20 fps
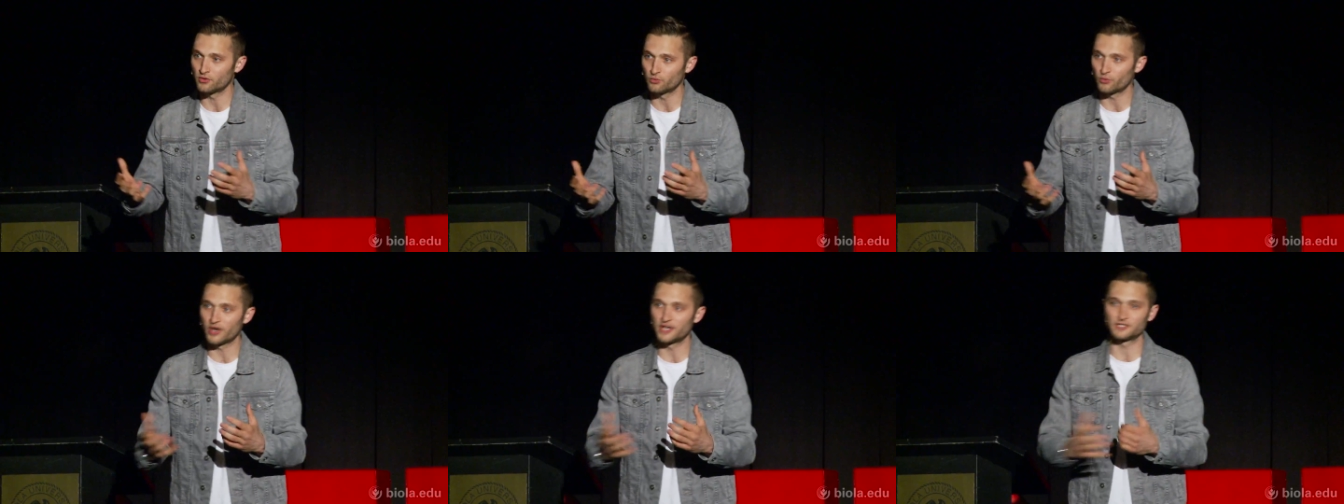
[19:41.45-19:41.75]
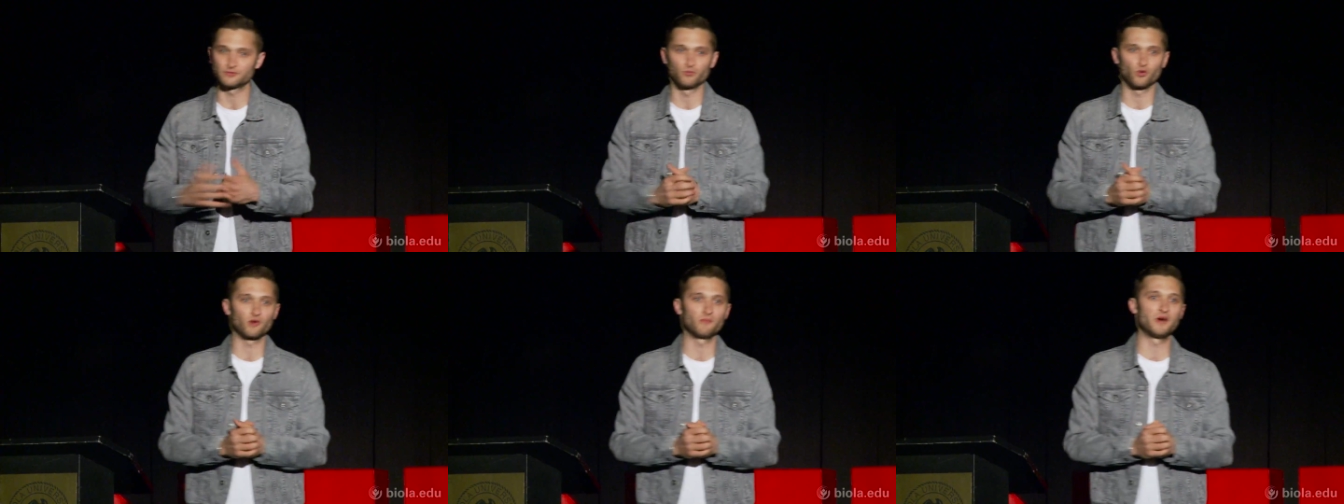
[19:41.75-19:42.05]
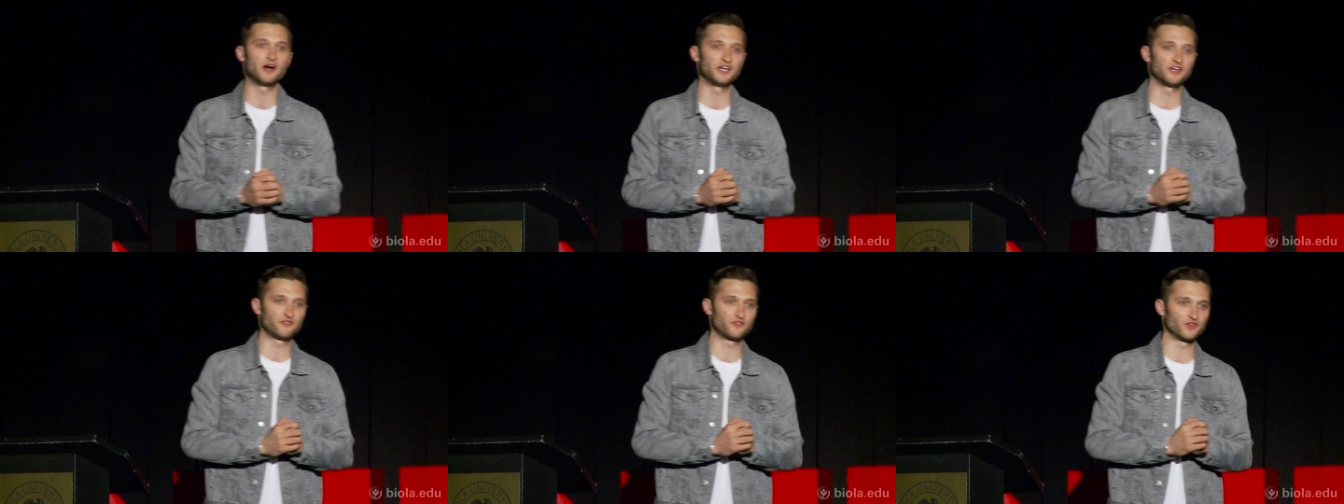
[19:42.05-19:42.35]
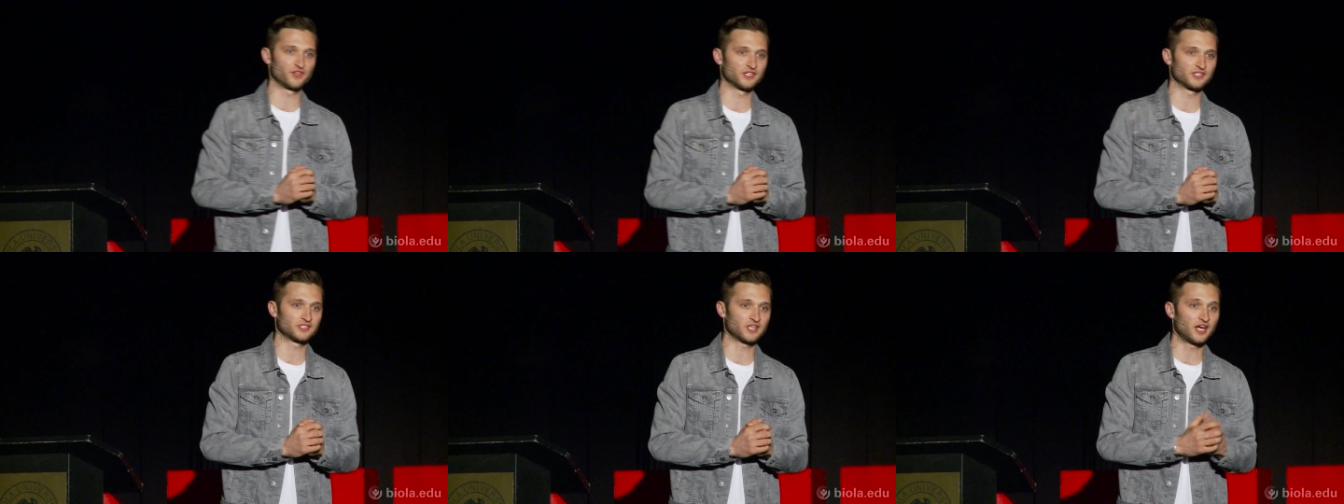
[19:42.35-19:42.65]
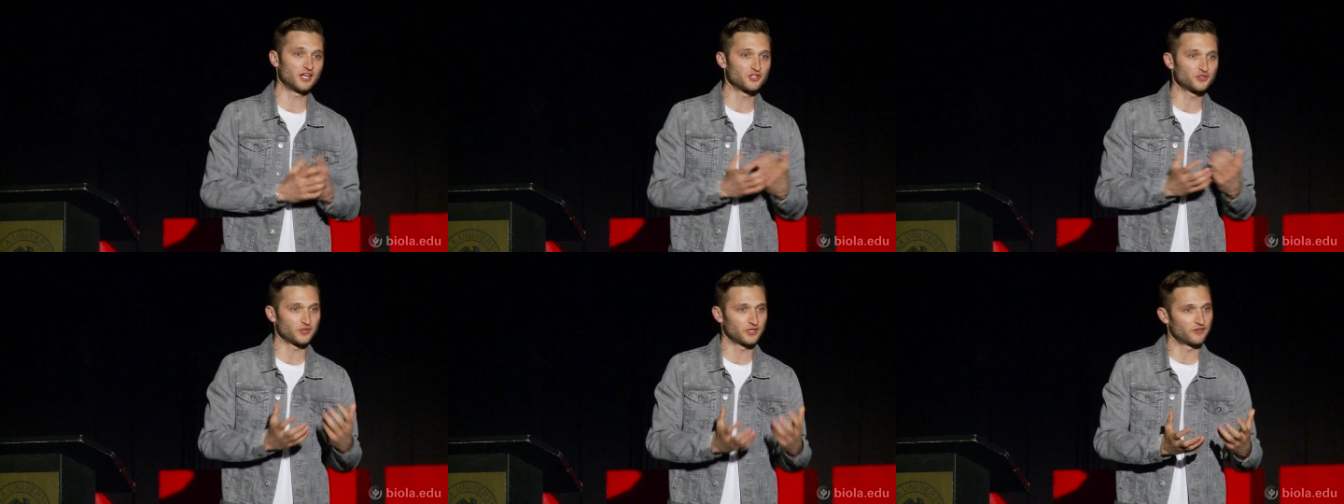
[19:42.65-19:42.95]
raise more money for this
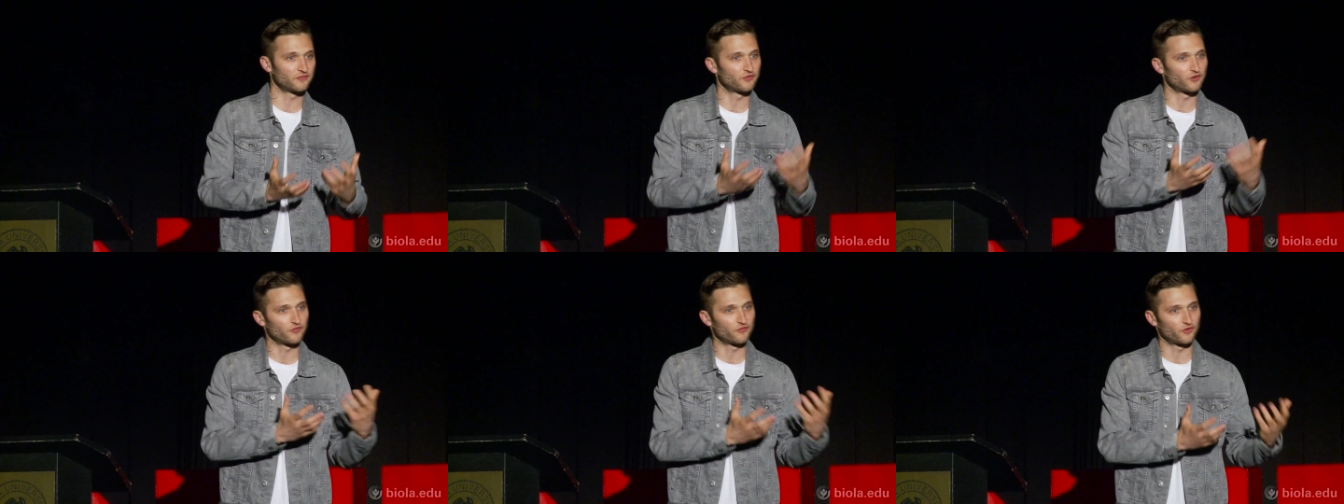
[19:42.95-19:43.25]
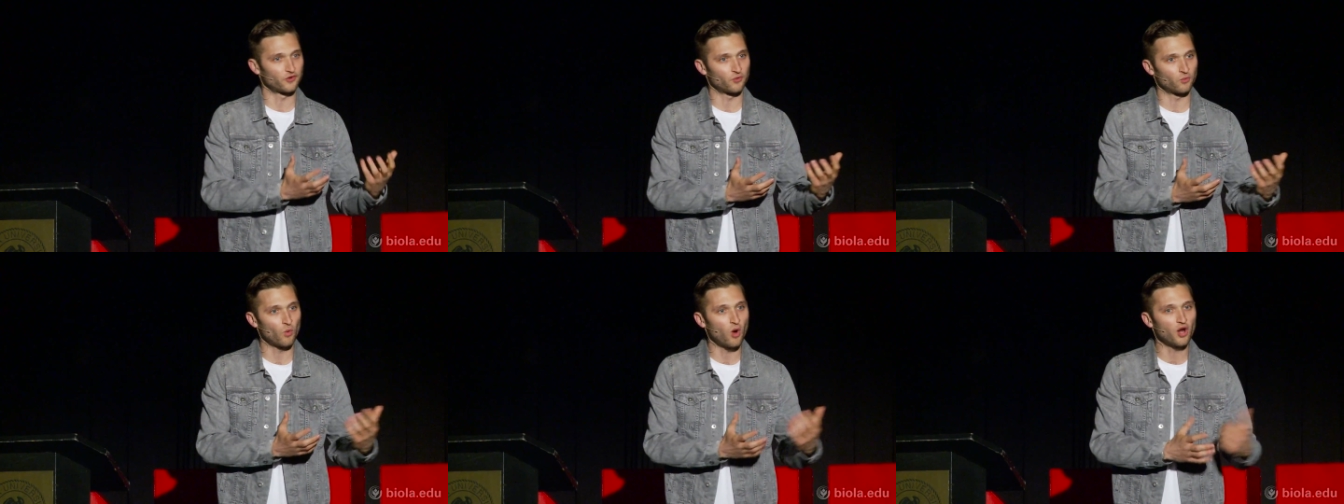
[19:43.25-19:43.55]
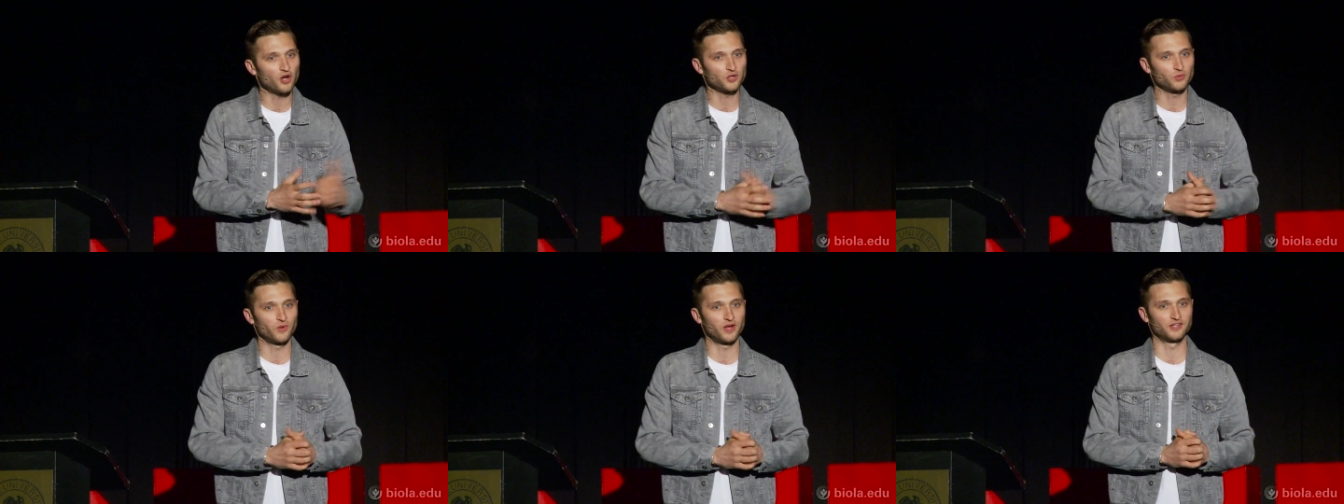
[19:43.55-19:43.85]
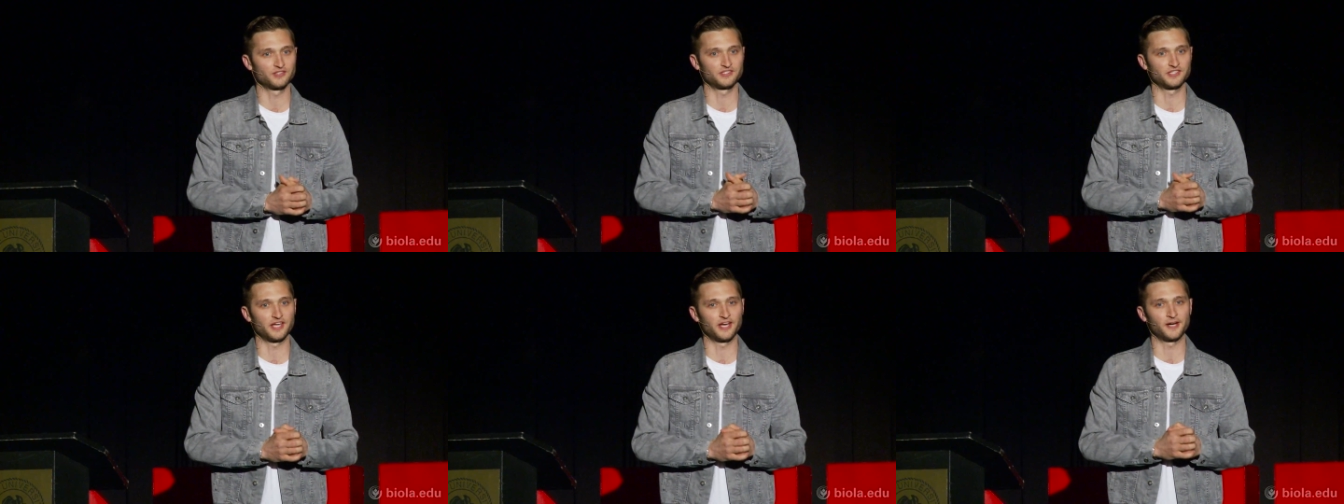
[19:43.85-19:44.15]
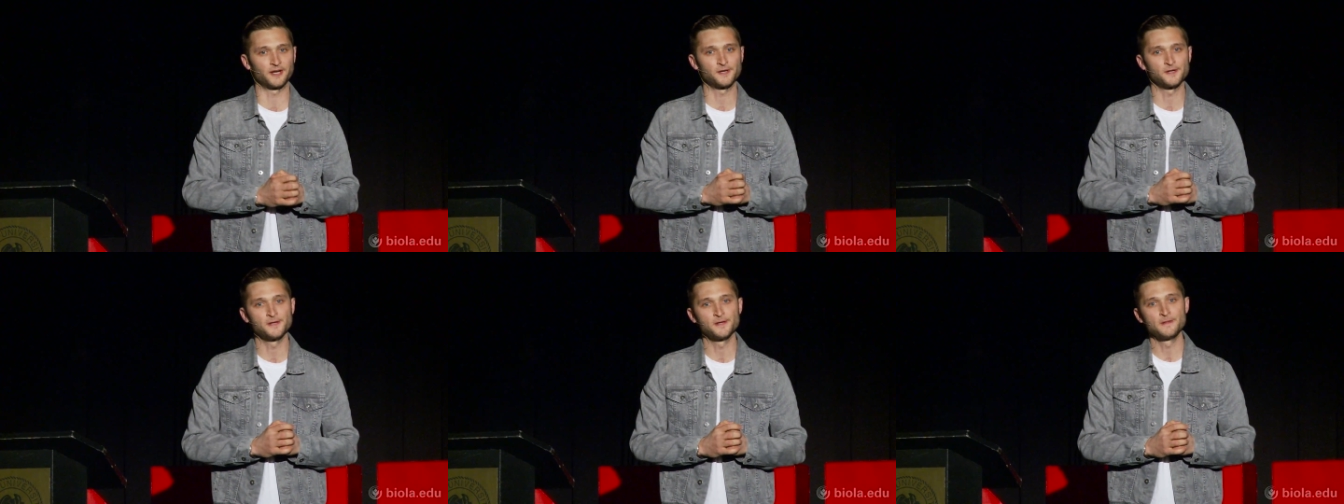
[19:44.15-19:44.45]
country and for, for water wells
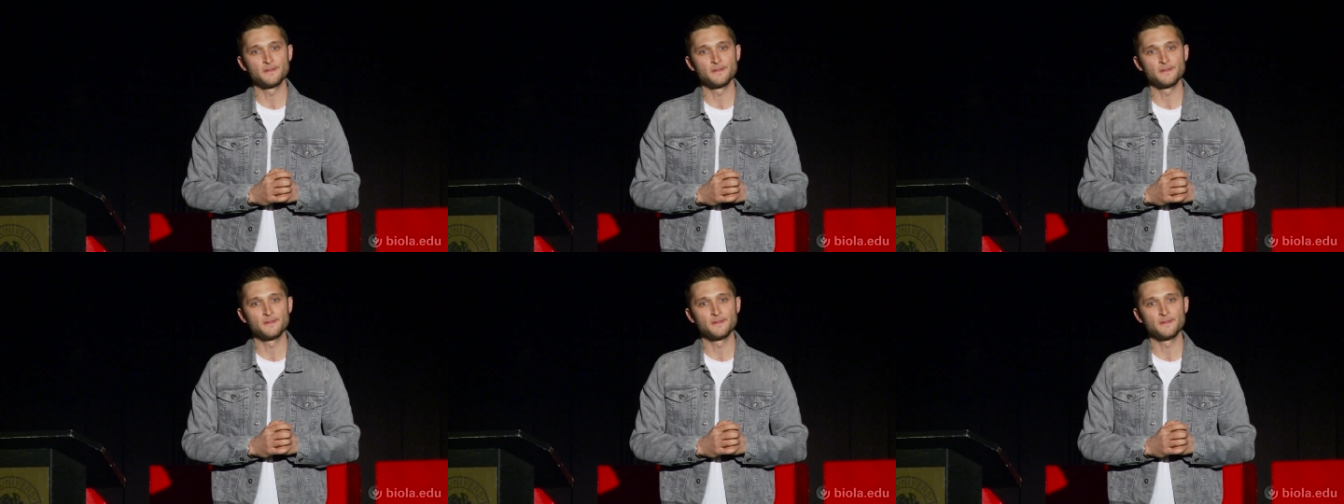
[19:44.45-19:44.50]
there.